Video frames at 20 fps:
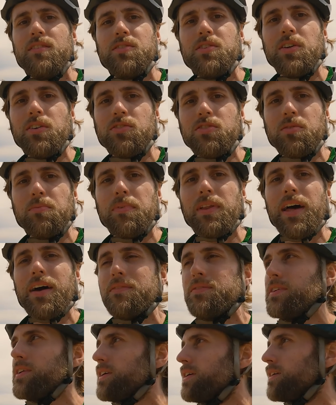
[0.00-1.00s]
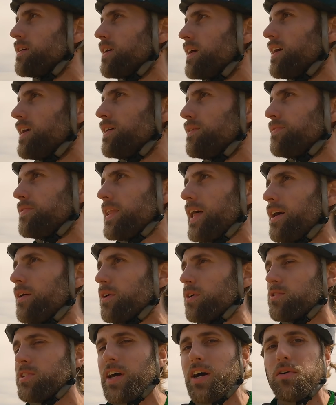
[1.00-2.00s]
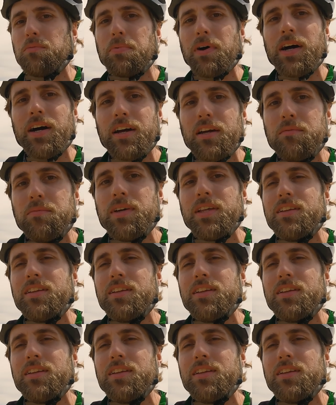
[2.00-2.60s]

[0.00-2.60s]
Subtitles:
Still some lavender flowers out behind